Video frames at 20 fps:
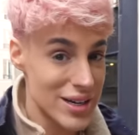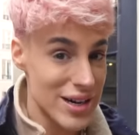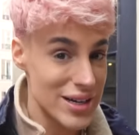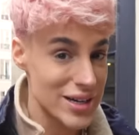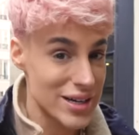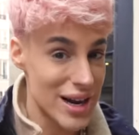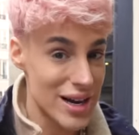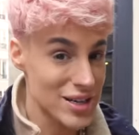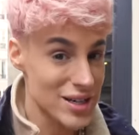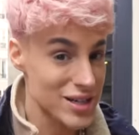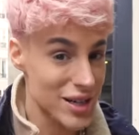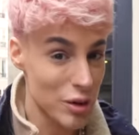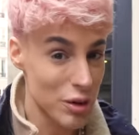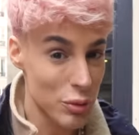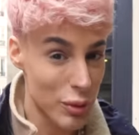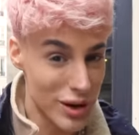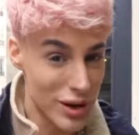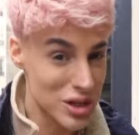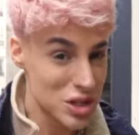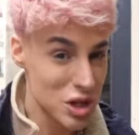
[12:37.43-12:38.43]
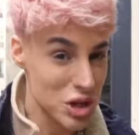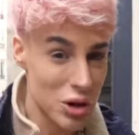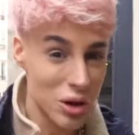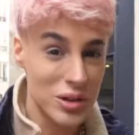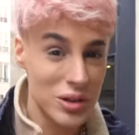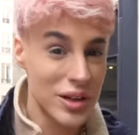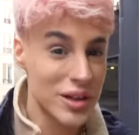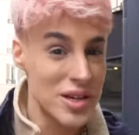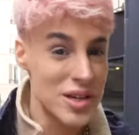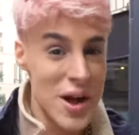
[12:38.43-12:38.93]
It tastes like white
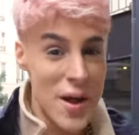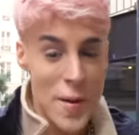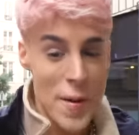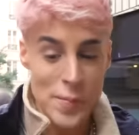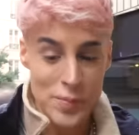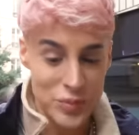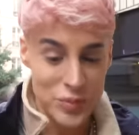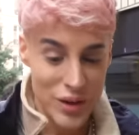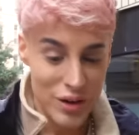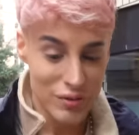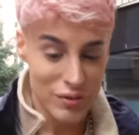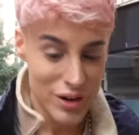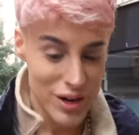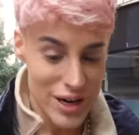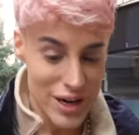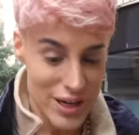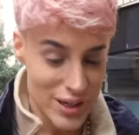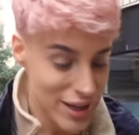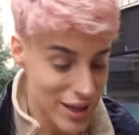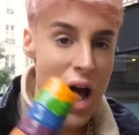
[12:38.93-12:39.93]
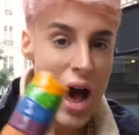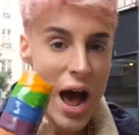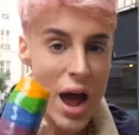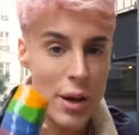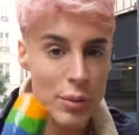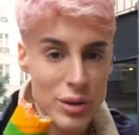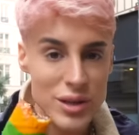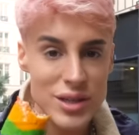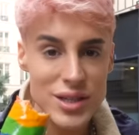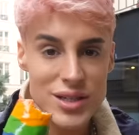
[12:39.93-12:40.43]
chocolate vanilla. I
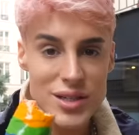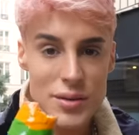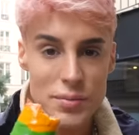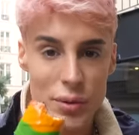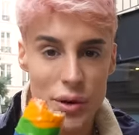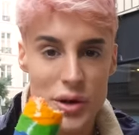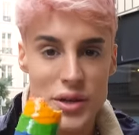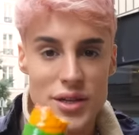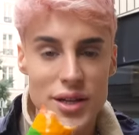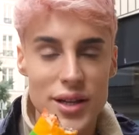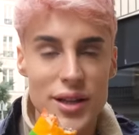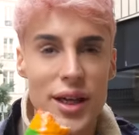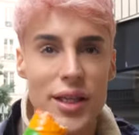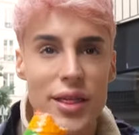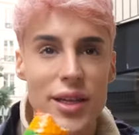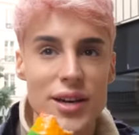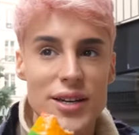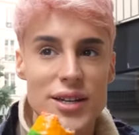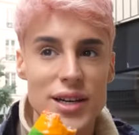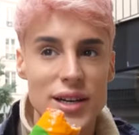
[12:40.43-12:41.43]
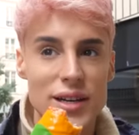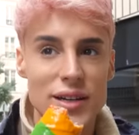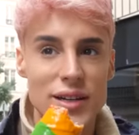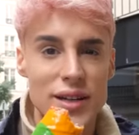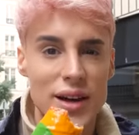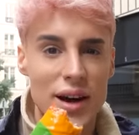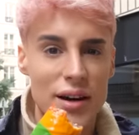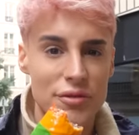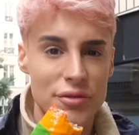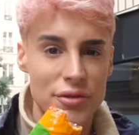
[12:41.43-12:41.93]
was disappointed that they didn't
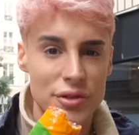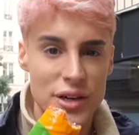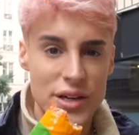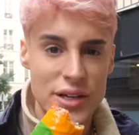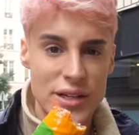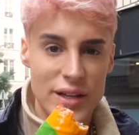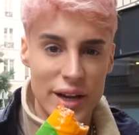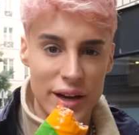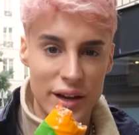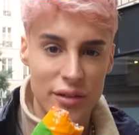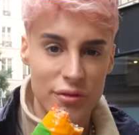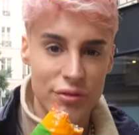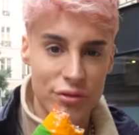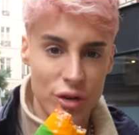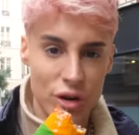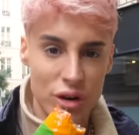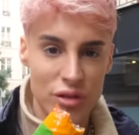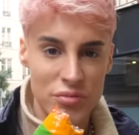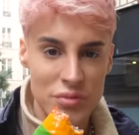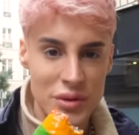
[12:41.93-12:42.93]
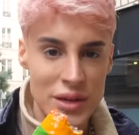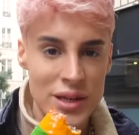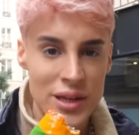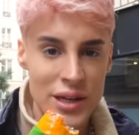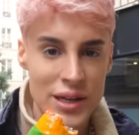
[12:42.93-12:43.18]
cover it like in front of me.